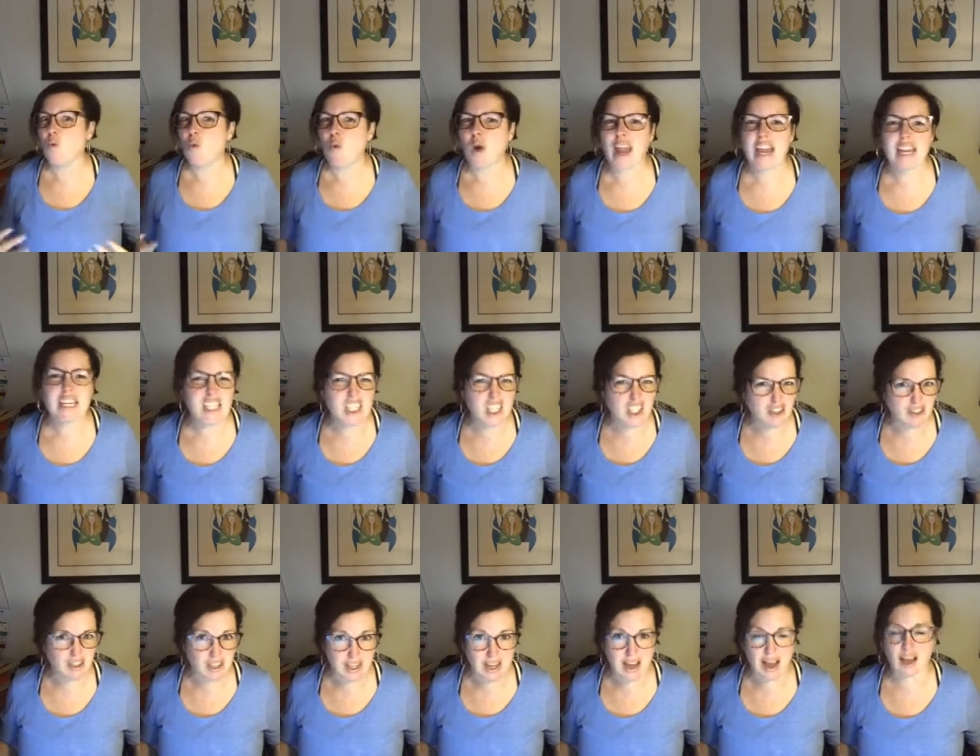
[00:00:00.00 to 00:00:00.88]
Wait till
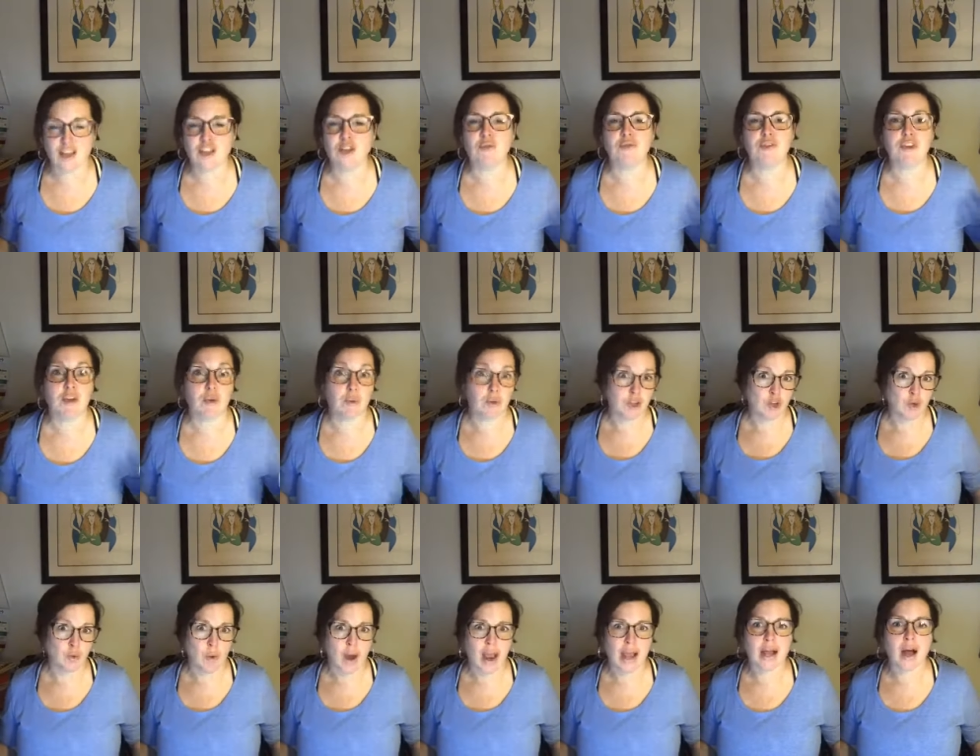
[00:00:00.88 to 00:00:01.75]
you see how you feel
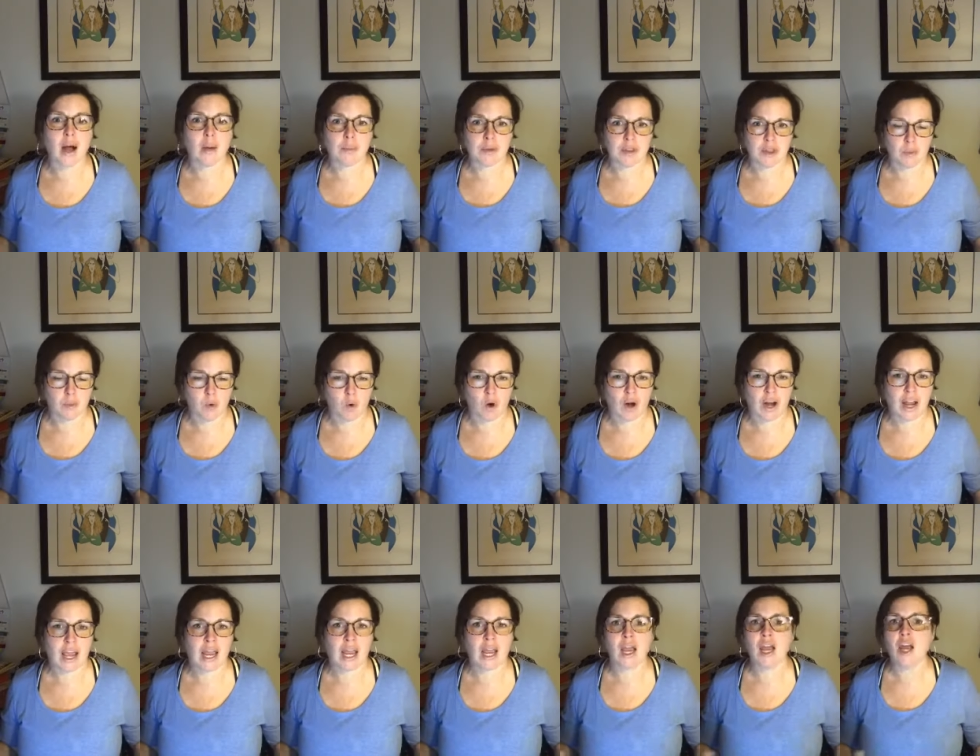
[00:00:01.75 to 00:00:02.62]
when you wake up in the
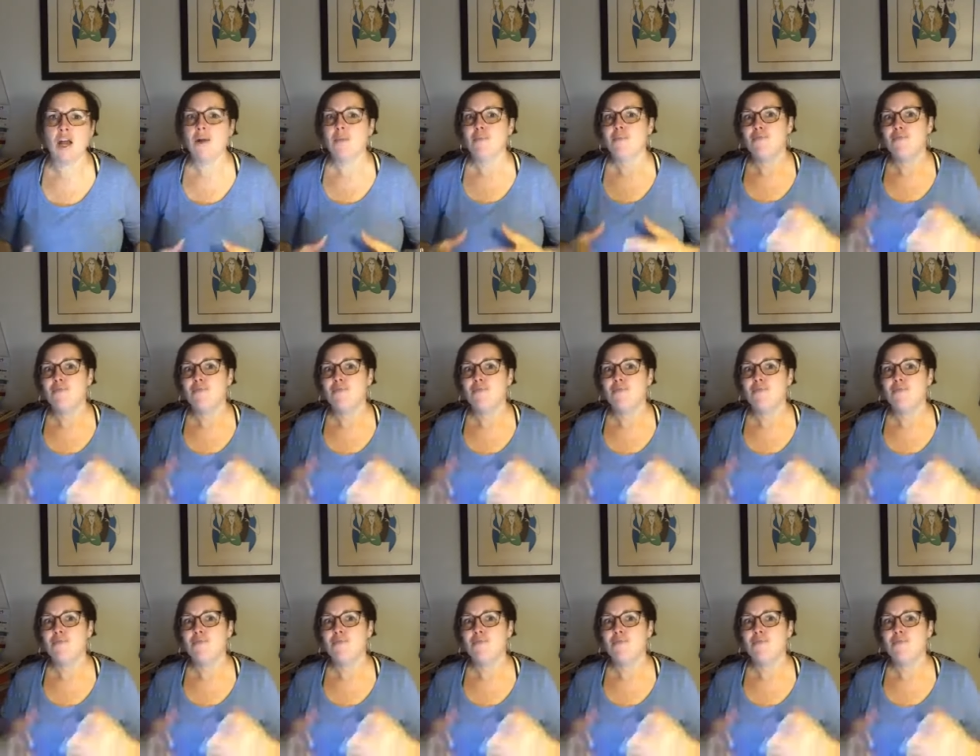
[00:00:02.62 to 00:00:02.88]
morning.